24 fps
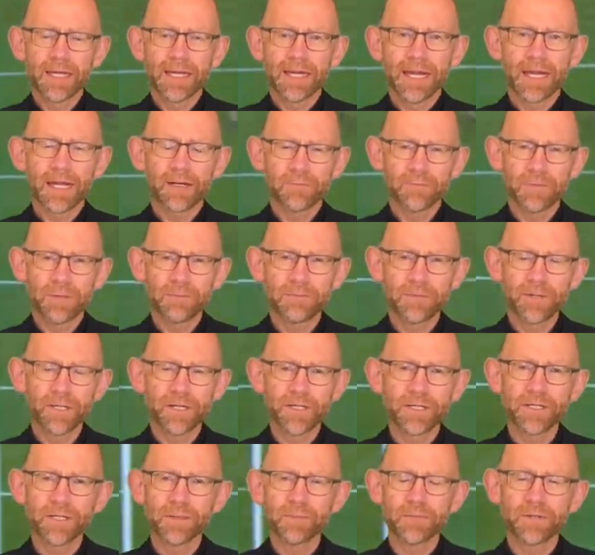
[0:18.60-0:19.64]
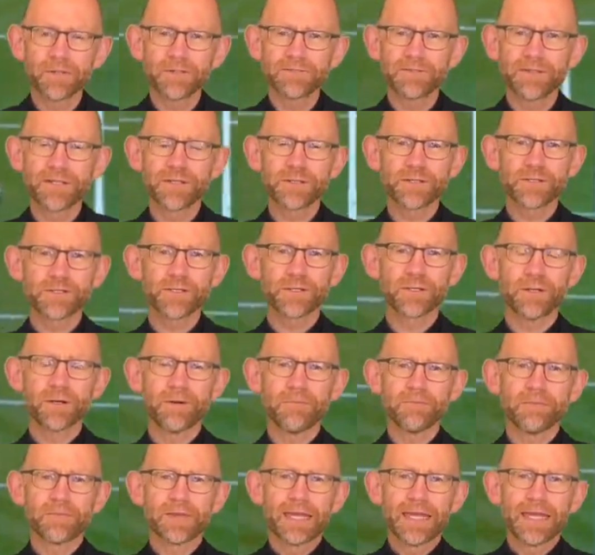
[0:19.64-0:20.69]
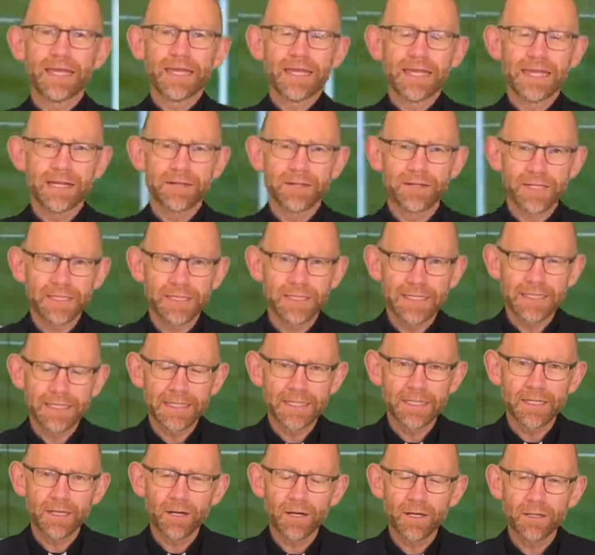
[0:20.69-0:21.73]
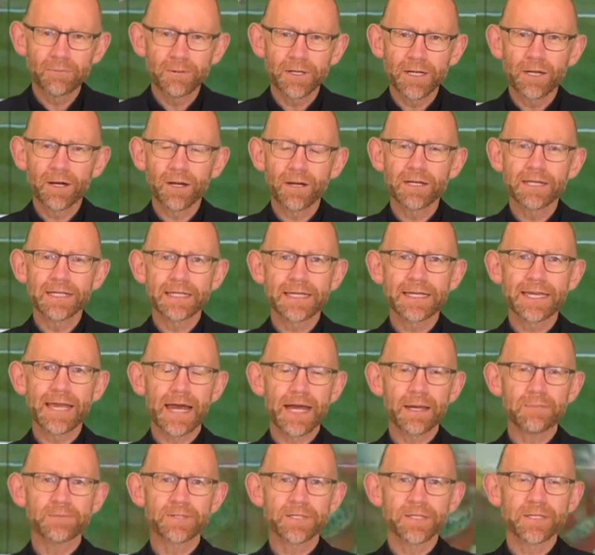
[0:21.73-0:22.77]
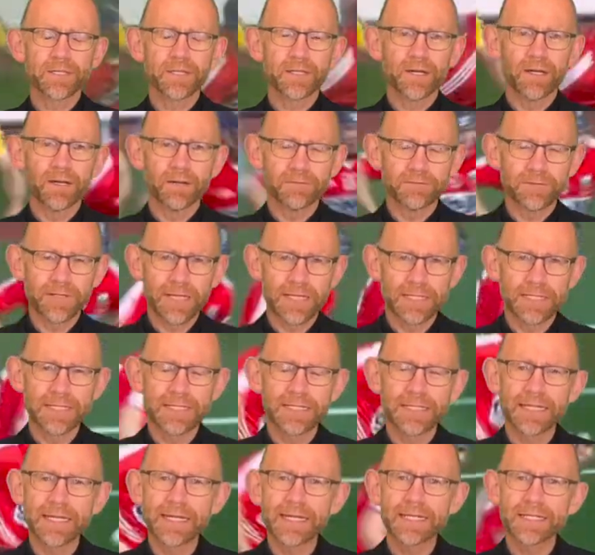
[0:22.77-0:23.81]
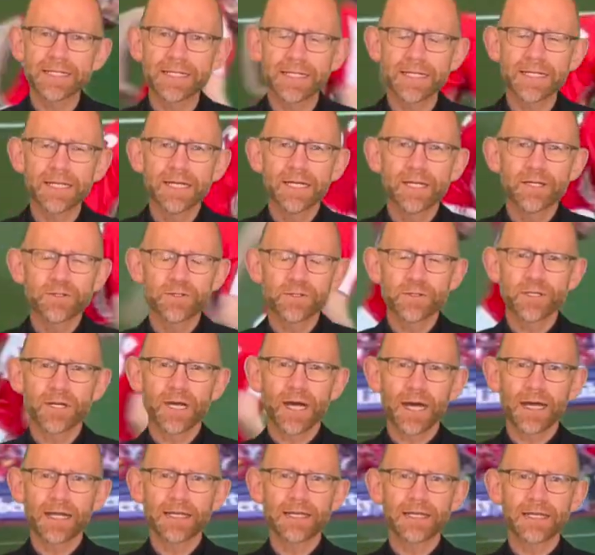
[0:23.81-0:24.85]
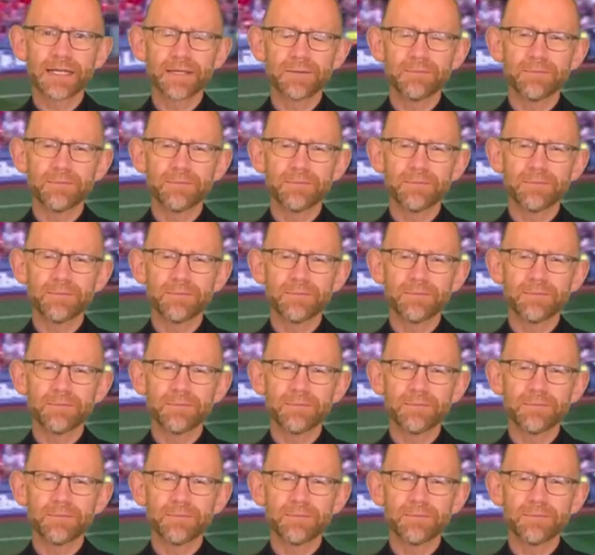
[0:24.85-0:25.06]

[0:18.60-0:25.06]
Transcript: I remember a number of years ago hearing the Galway hurling captain of 1980, Joe Connolly,